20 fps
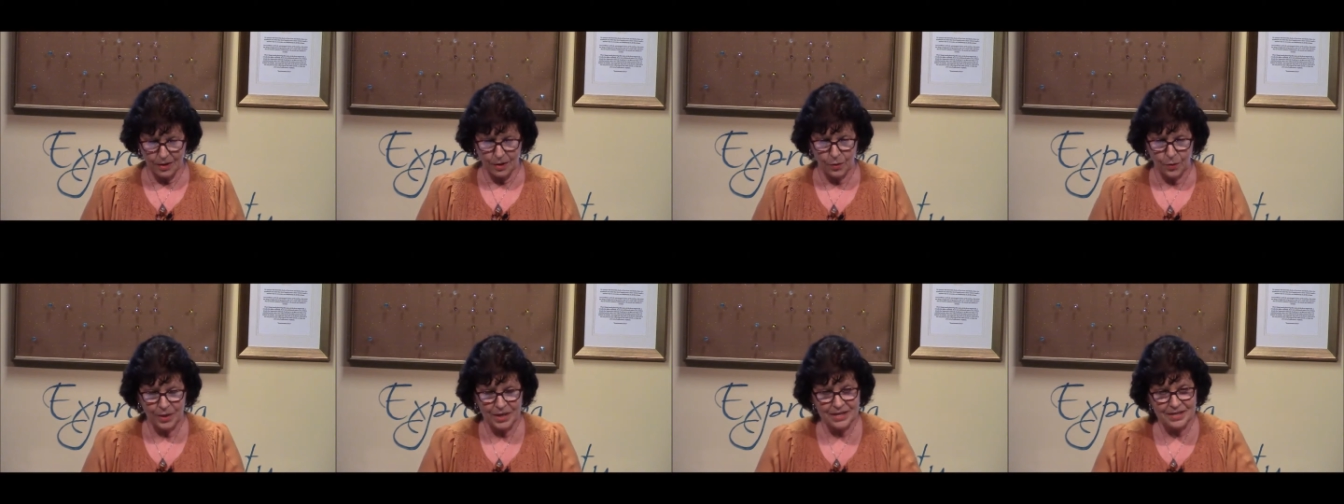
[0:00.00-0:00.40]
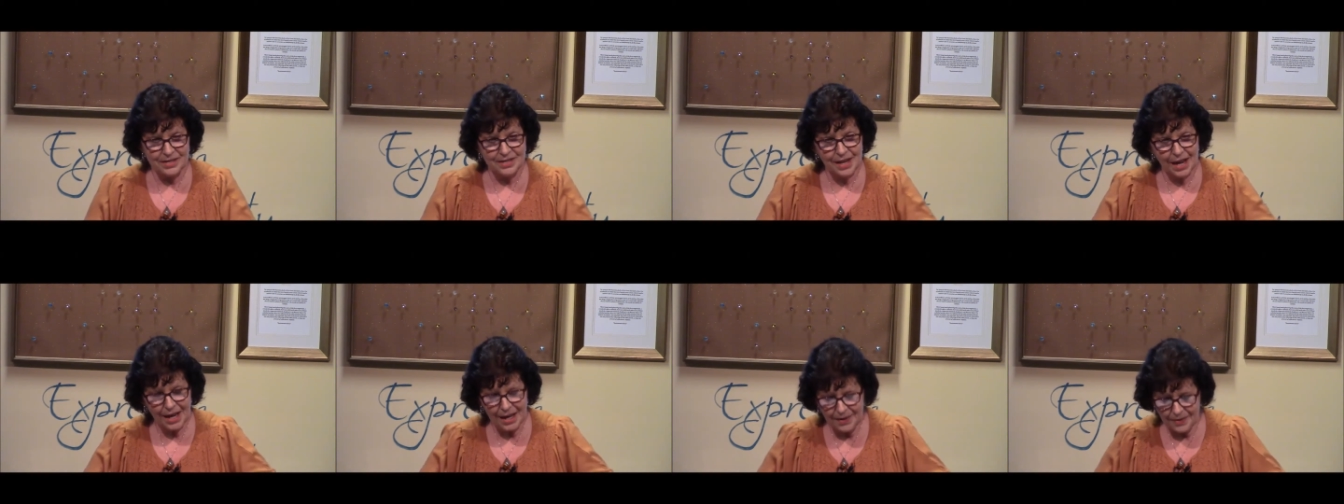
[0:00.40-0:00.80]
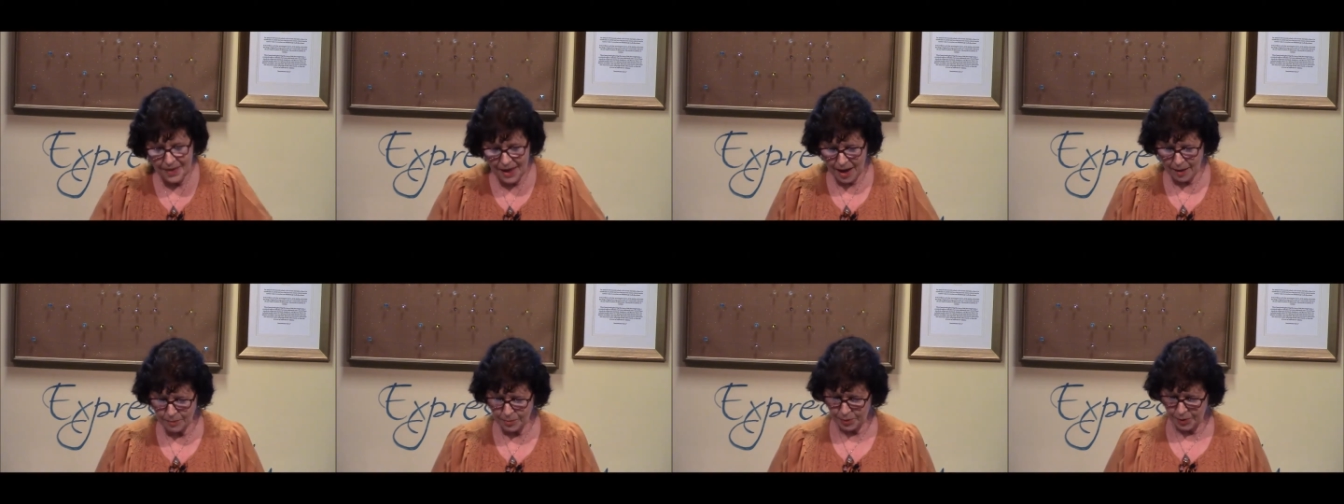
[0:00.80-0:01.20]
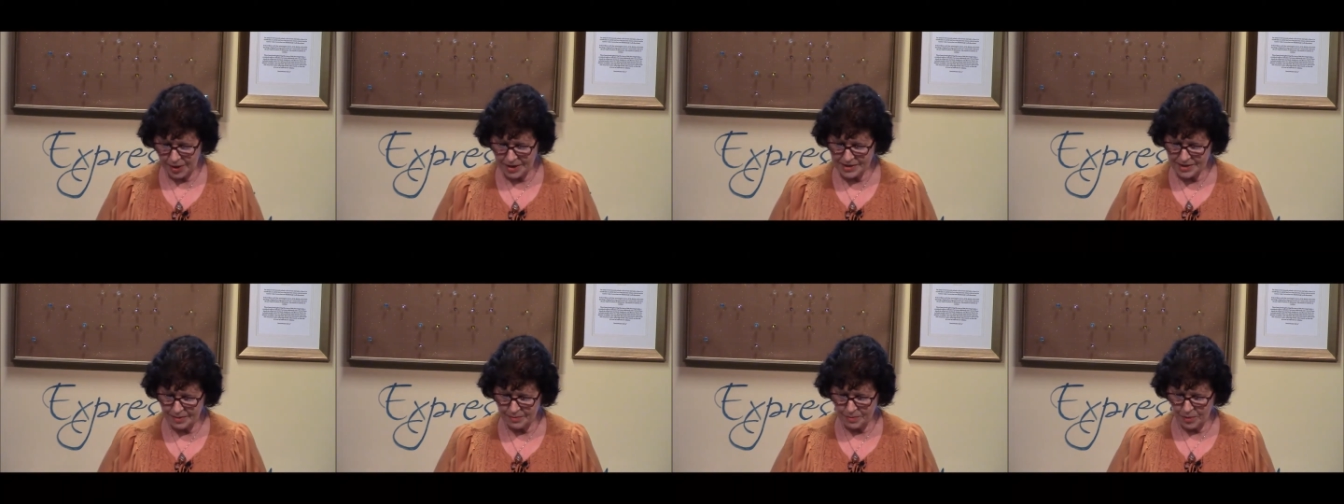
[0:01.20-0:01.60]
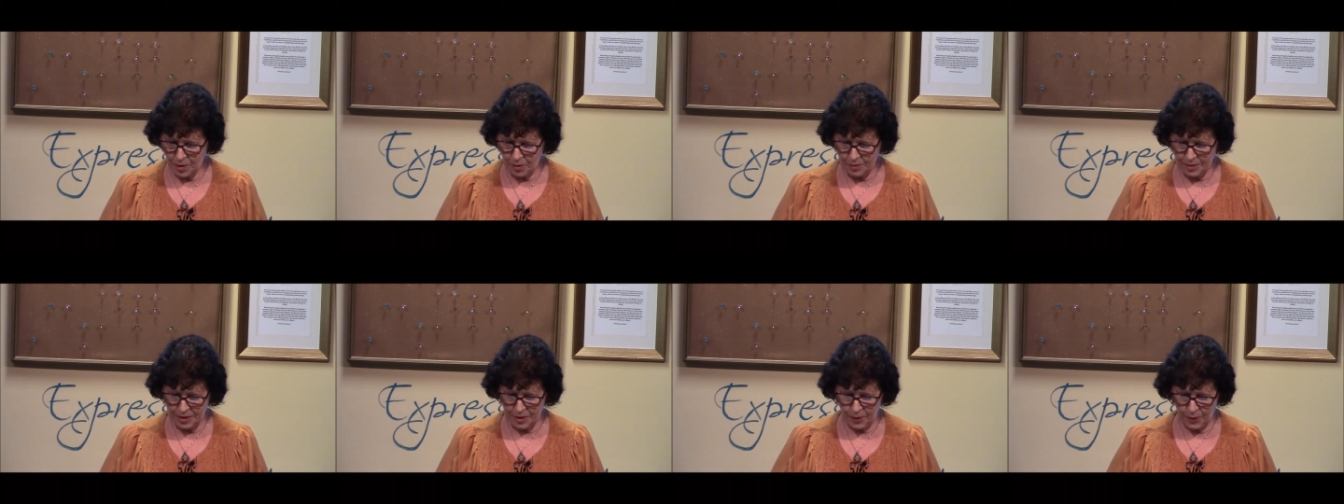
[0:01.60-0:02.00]
we stay in that present
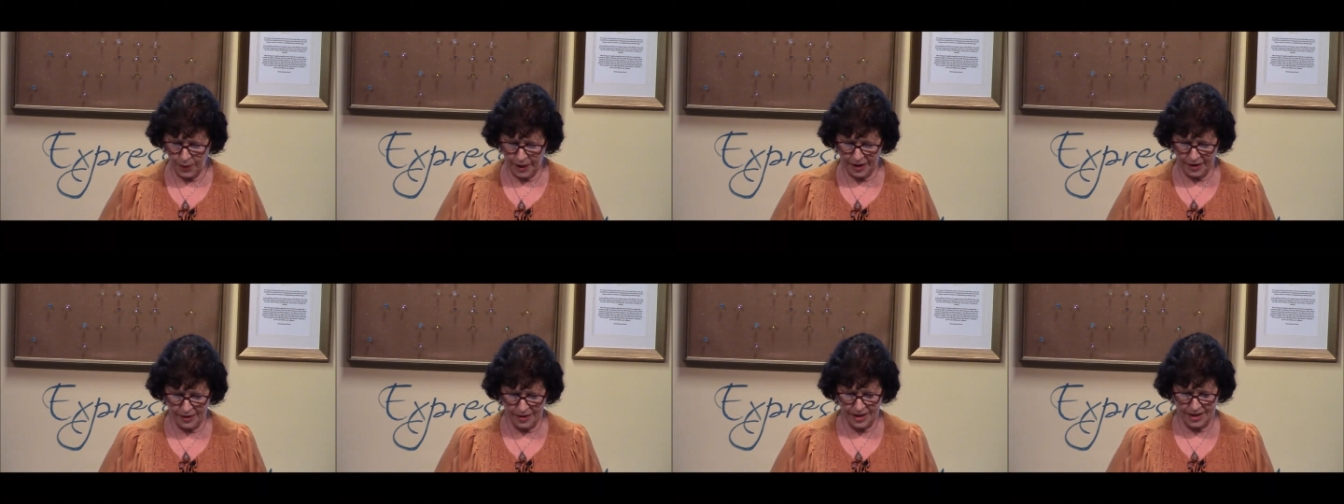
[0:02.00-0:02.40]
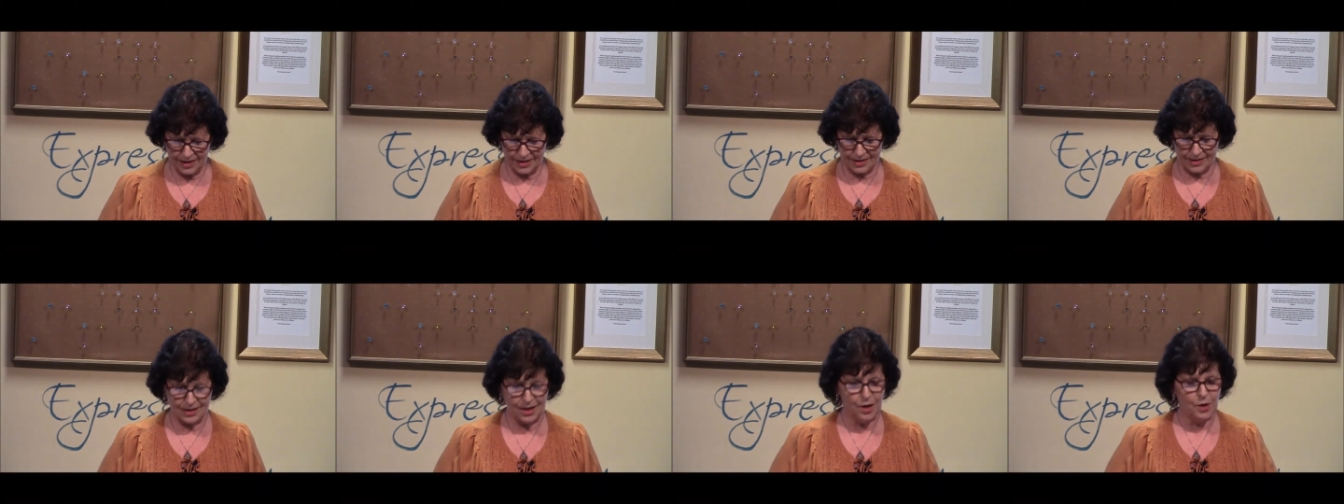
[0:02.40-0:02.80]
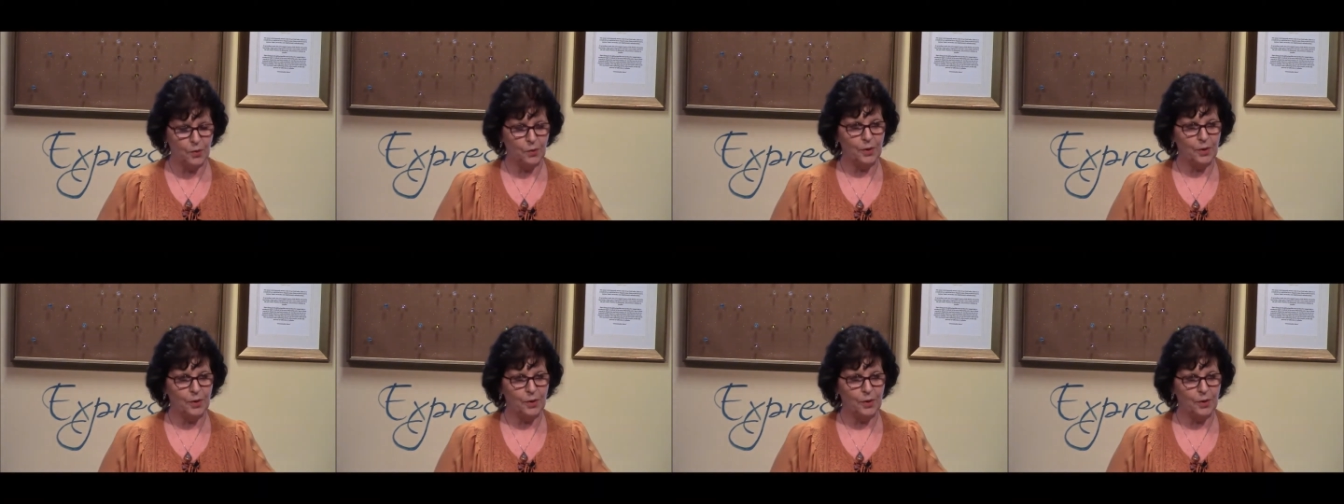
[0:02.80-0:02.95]
moment awareness.